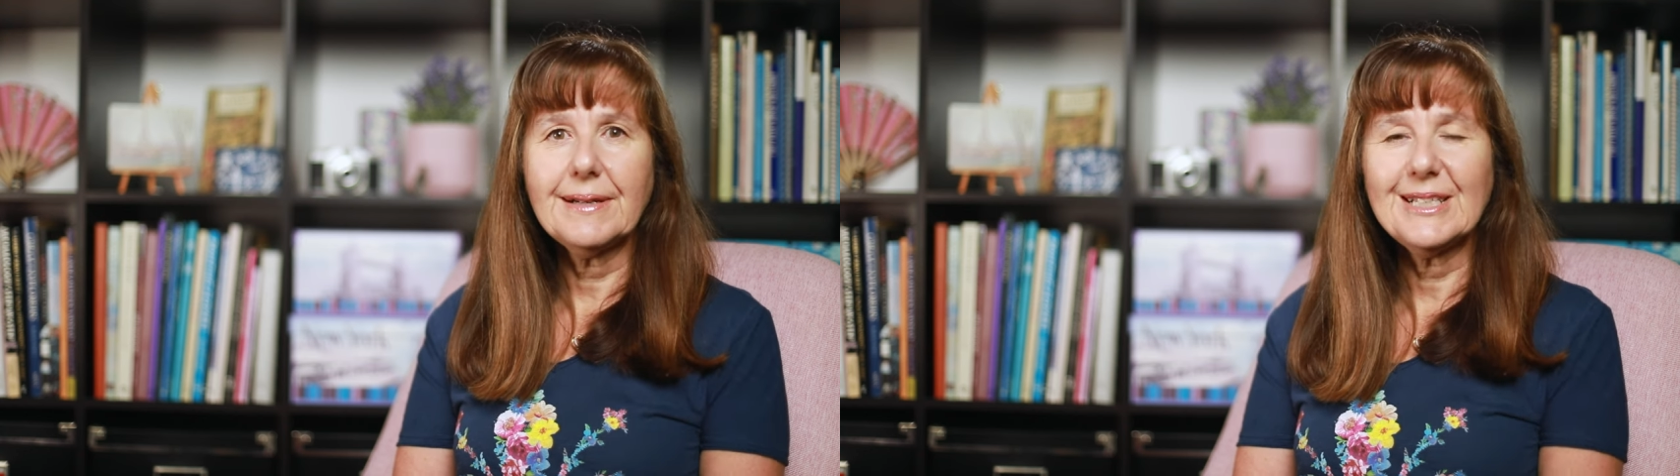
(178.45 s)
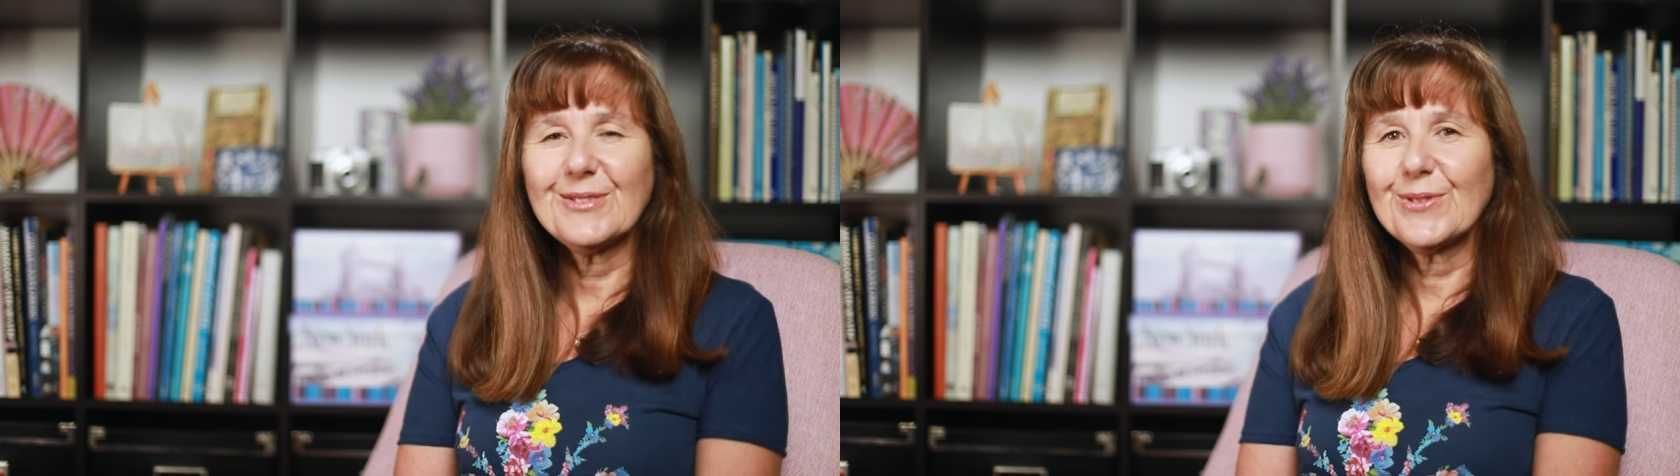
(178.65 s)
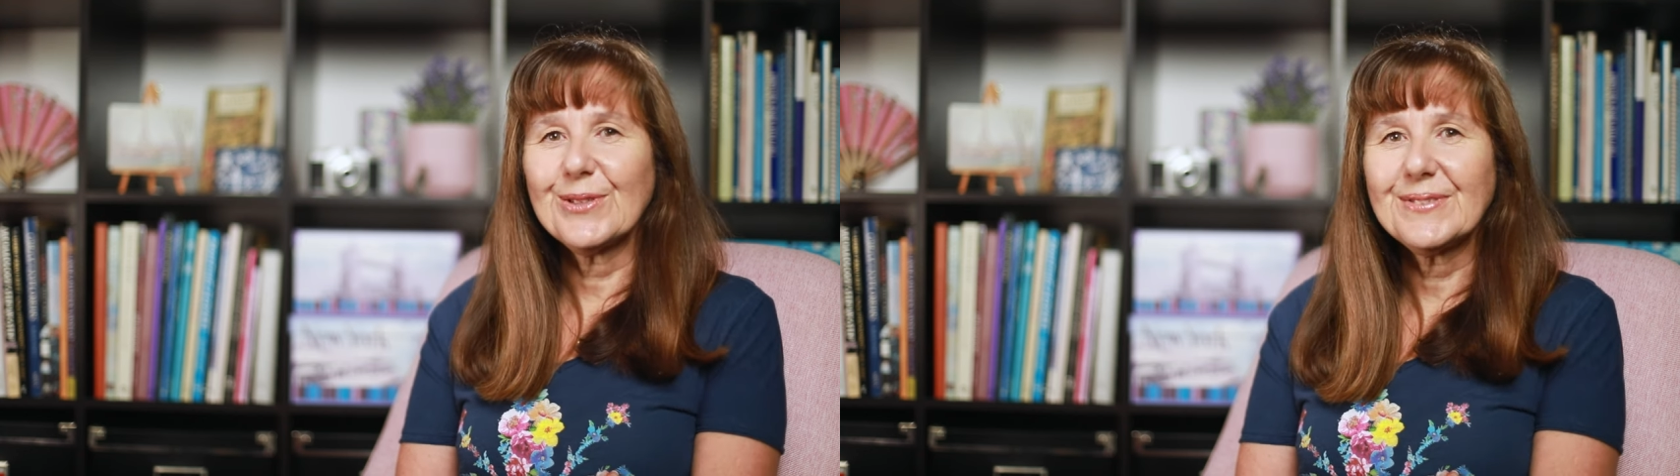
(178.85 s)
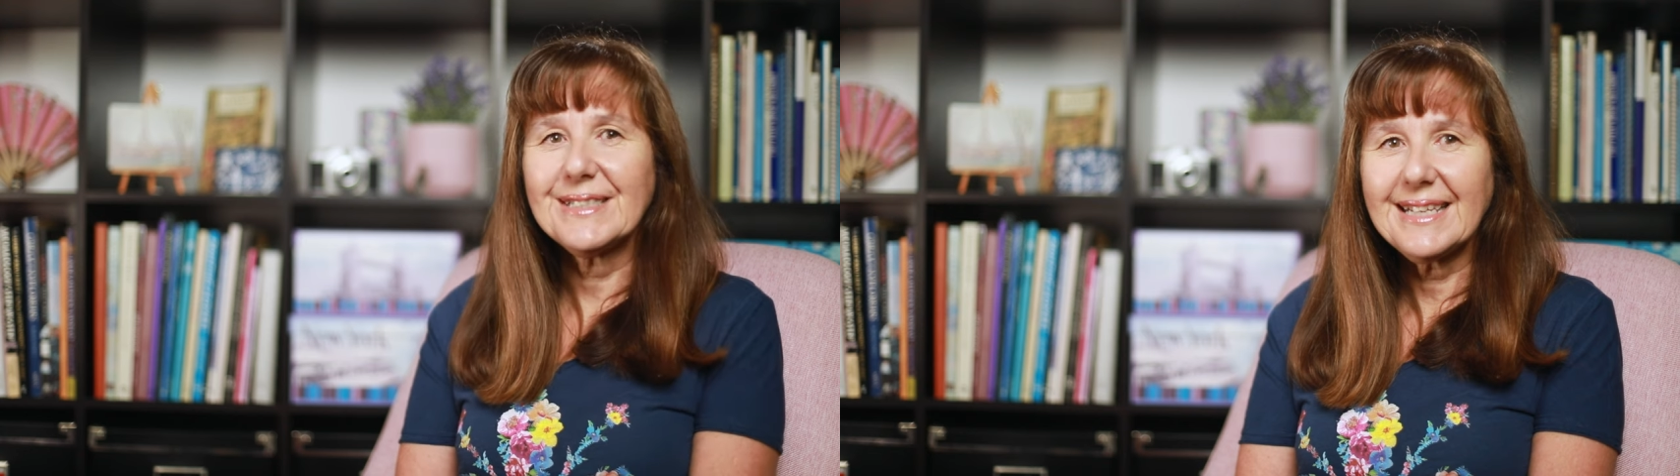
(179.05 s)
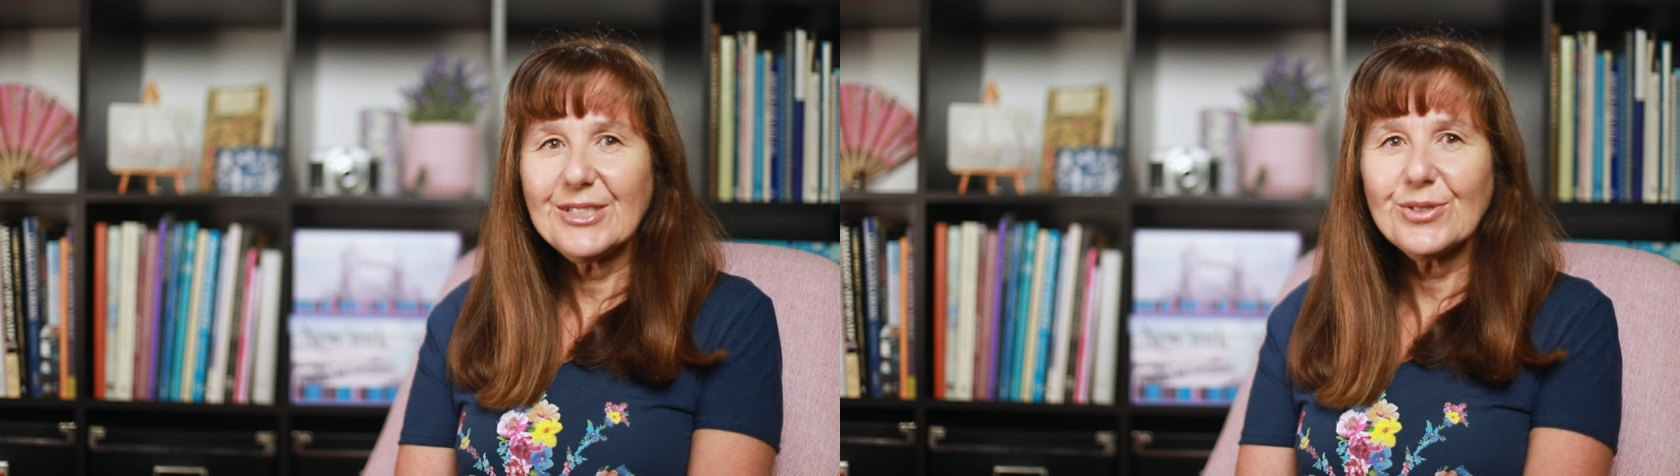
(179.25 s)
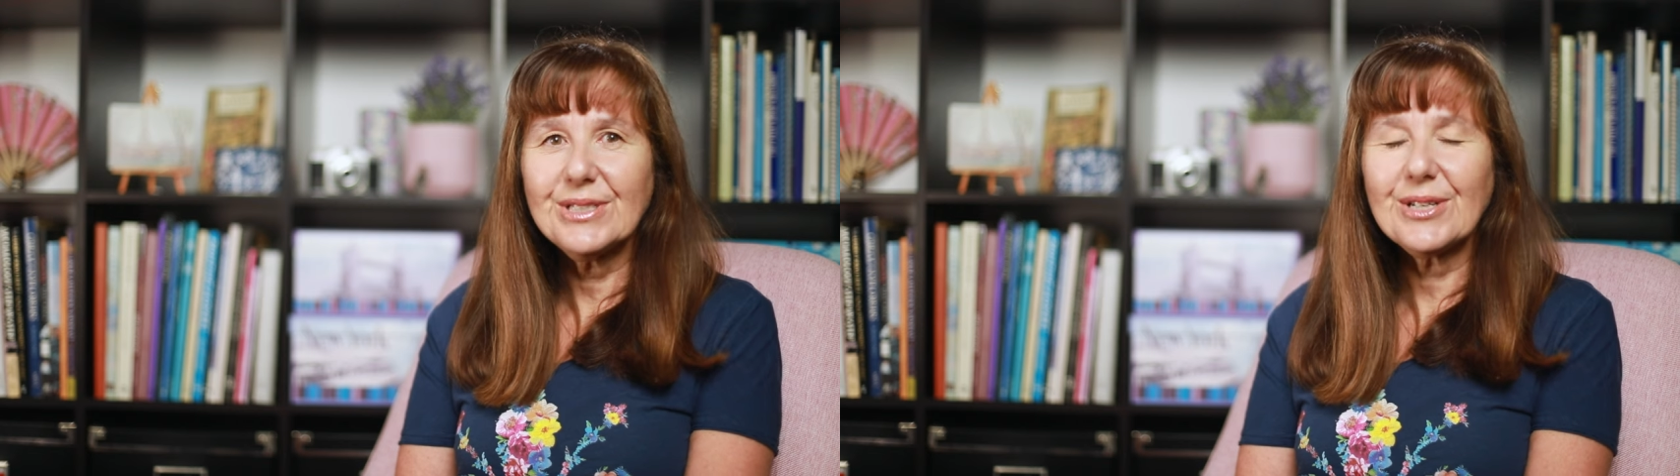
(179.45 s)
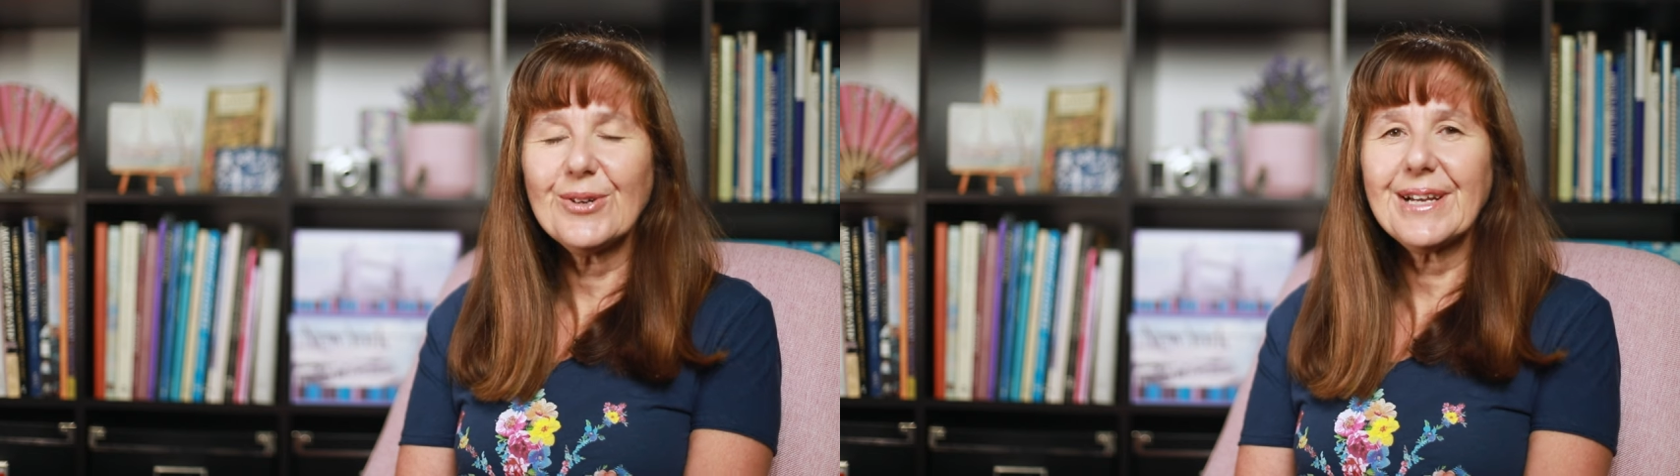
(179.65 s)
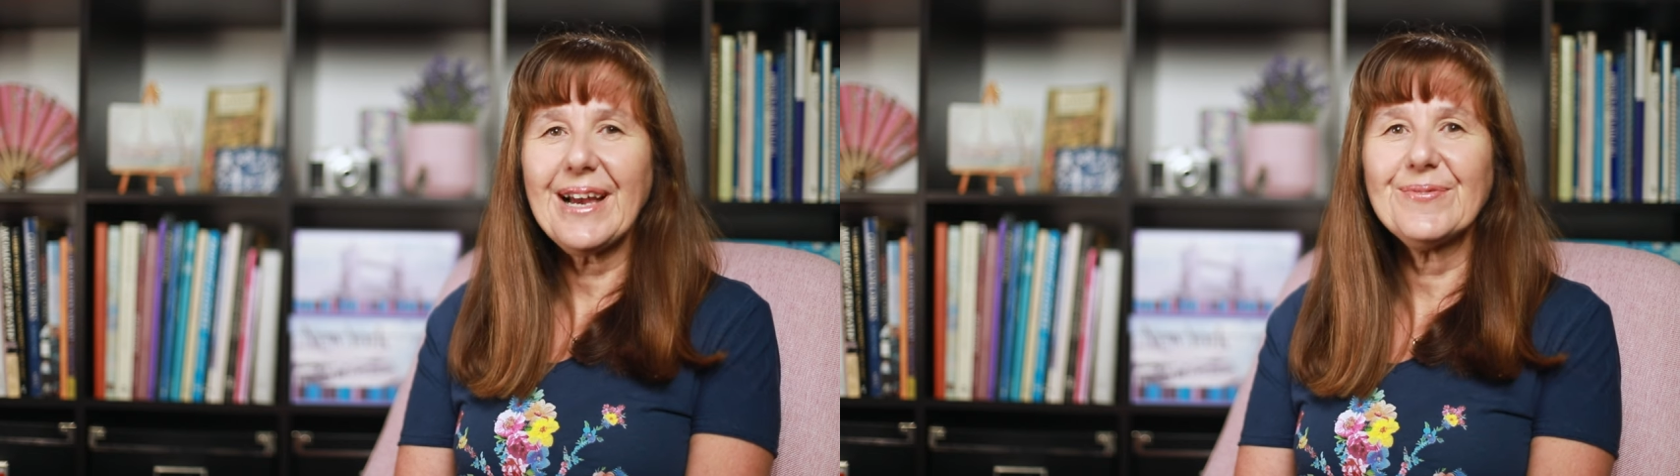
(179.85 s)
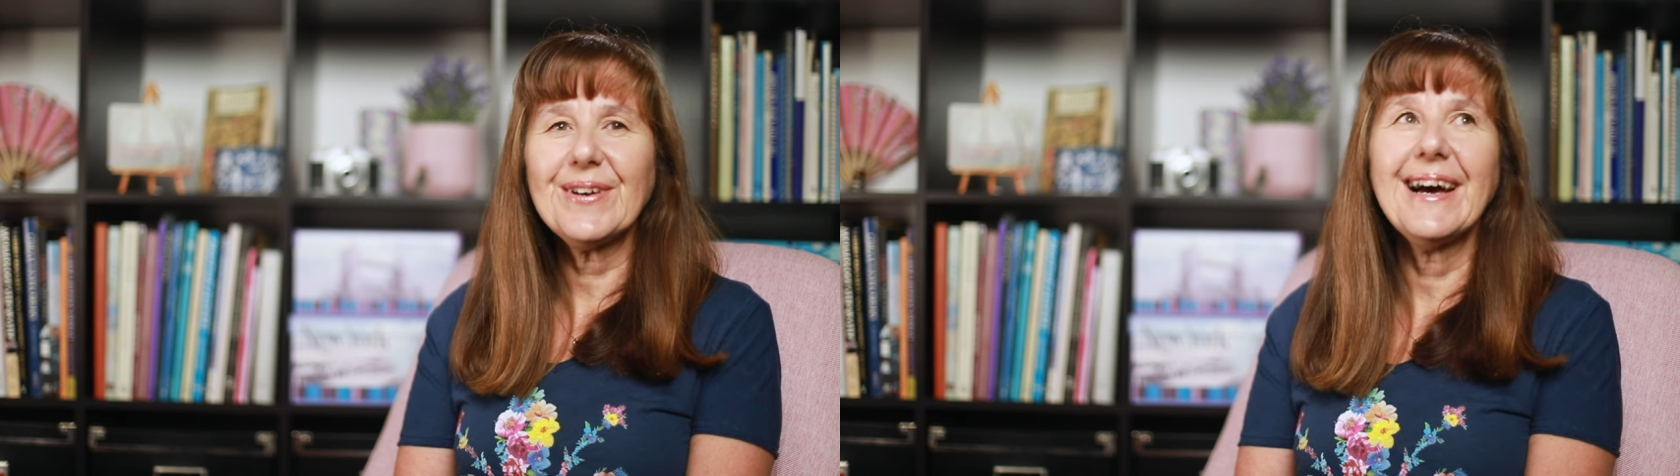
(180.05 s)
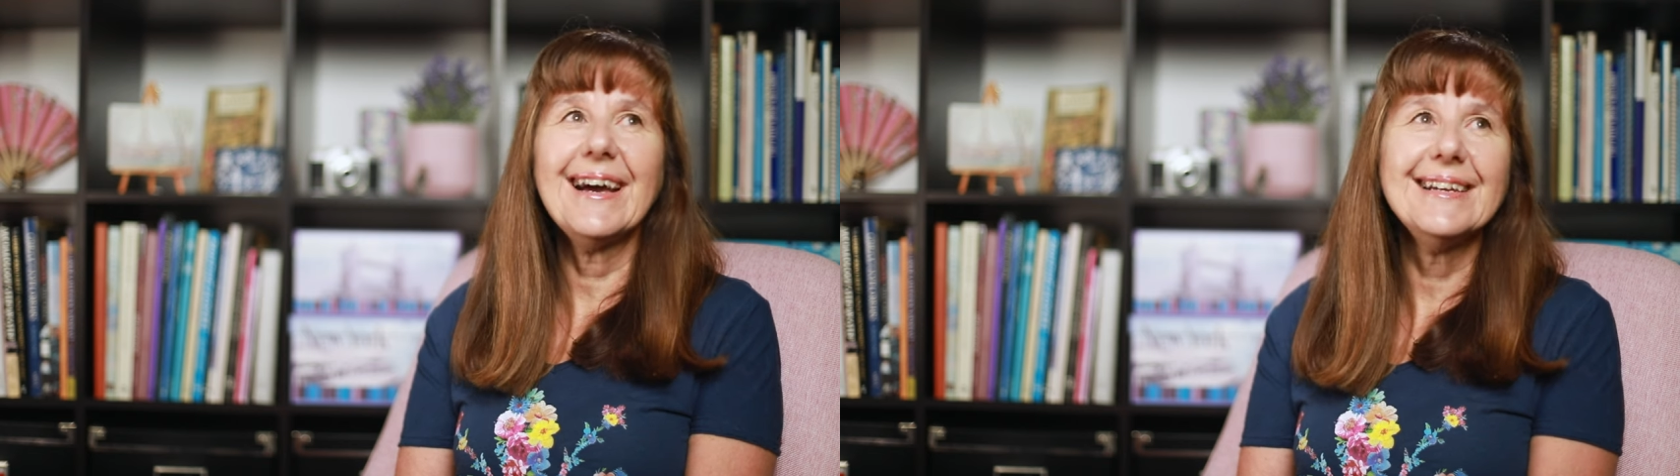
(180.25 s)
It's full of centuries-old
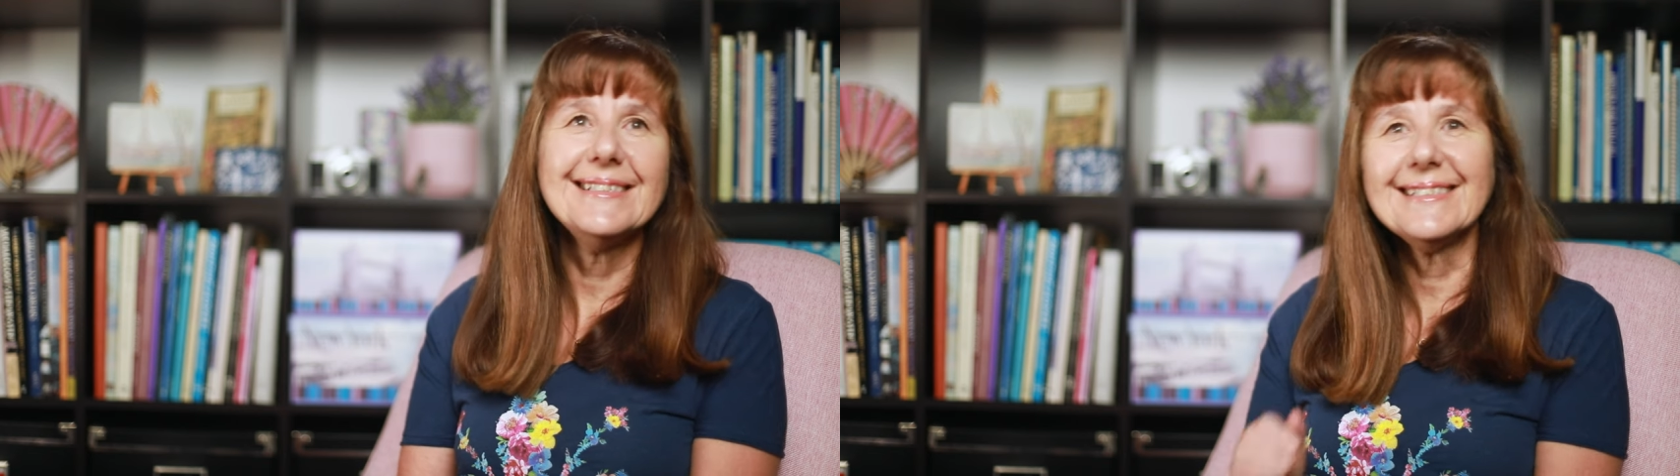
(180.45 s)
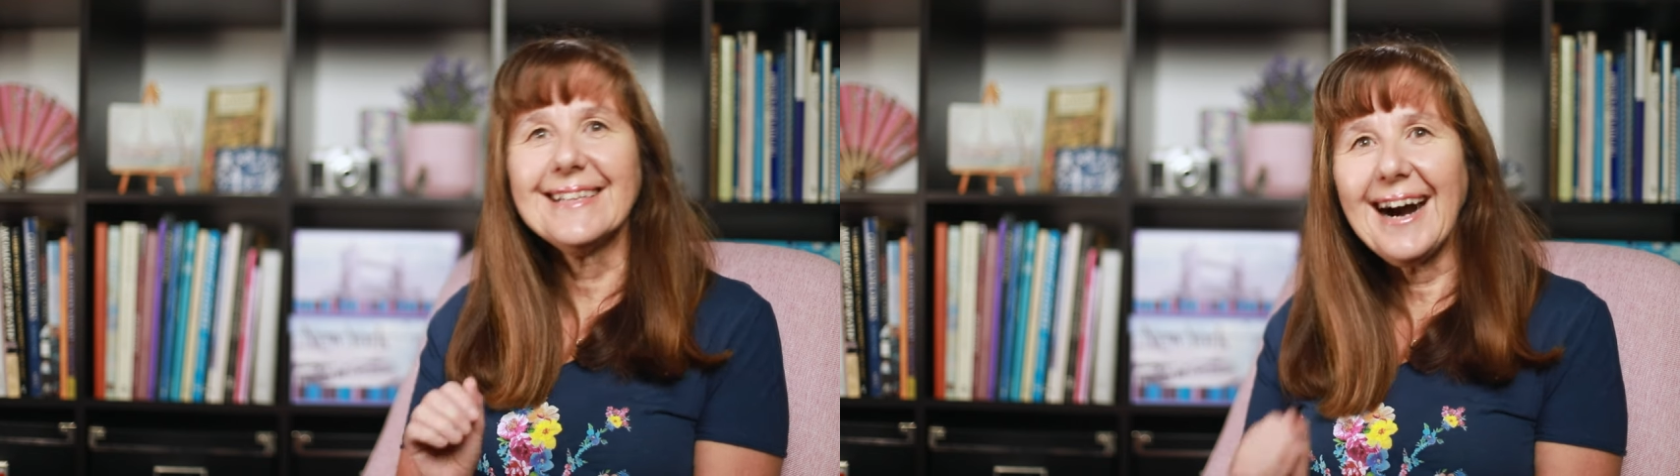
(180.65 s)
cafes and